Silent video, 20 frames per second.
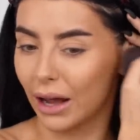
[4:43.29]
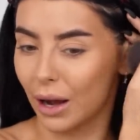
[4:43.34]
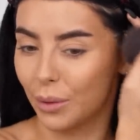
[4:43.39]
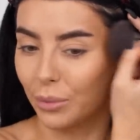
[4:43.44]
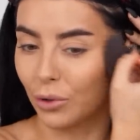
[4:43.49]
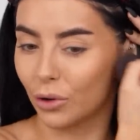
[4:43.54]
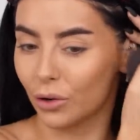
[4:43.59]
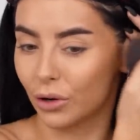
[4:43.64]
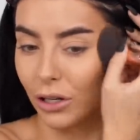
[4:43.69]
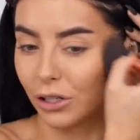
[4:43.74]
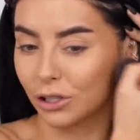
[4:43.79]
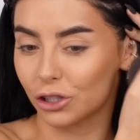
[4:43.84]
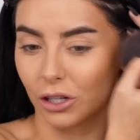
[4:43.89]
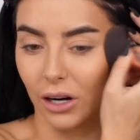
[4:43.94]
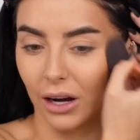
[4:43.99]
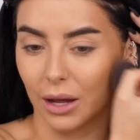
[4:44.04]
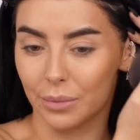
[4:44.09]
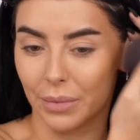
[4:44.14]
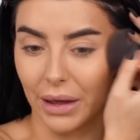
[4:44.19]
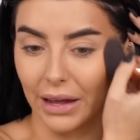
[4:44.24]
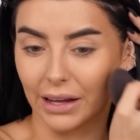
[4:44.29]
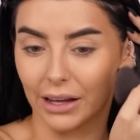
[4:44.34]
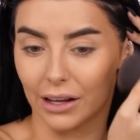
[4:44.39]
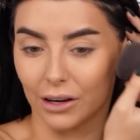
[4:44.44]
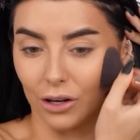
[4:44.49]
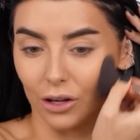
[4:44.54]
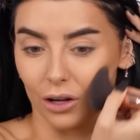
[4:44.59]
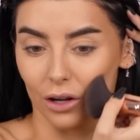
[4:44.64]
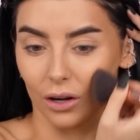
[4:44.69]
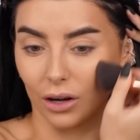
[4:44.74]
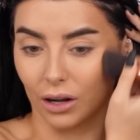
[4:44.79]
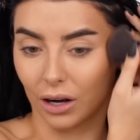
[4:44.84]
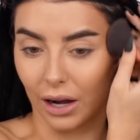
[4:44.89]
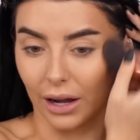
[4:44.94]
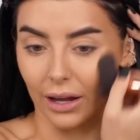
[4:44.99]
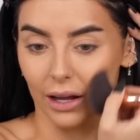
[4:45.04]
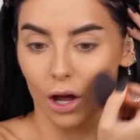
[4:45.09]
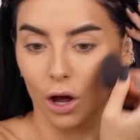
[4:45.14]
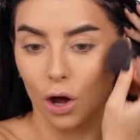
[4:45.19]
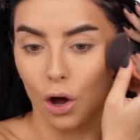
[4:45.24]
I'm not gonna try and make it look
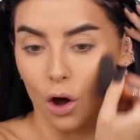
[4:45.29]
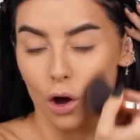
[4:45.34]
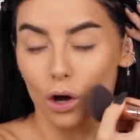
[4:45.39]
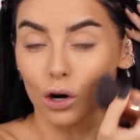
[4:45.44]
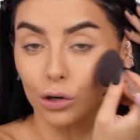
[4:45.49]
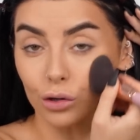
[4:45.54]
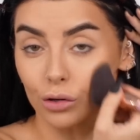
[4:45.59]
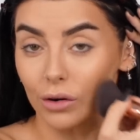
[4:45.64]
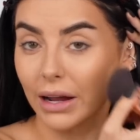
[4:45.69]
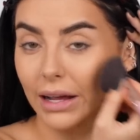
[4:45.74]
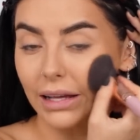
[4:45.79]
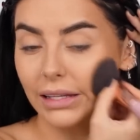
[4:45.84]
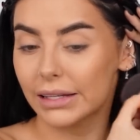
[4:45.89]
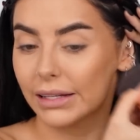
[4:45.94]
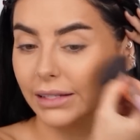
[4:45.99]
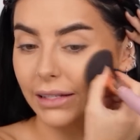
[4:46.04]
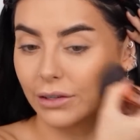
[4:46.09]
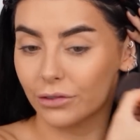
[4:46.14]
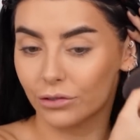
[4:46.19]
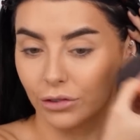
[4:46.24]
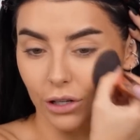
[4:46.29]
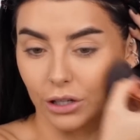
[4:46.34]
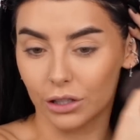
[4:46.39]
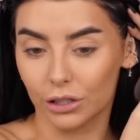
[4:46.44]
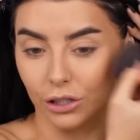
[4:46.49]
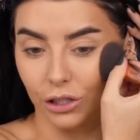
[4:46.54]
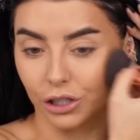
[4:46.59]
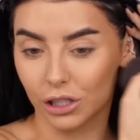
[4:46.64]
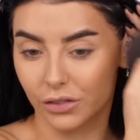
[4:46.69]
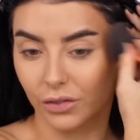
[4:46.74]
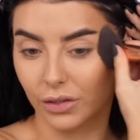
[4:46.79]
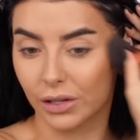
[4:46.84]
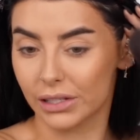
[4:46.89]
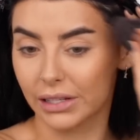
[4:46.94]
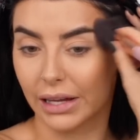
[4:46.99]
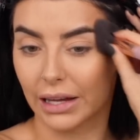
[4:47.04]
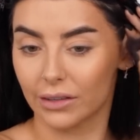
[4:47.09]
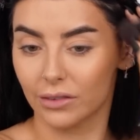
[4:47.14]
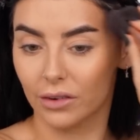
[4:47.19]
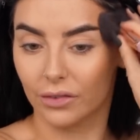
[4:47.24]
like crazy different just for the
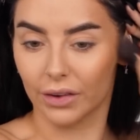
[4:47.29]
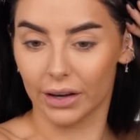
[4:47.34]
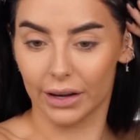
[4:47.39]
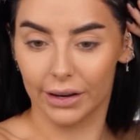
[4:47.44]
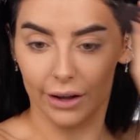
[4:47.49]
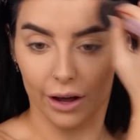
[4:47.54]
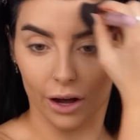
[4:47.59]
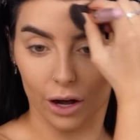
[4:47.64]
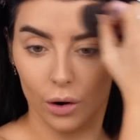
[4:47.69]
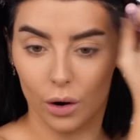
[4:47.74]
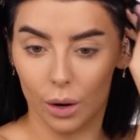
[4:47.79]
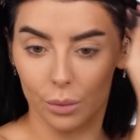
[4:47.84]
sake of a video.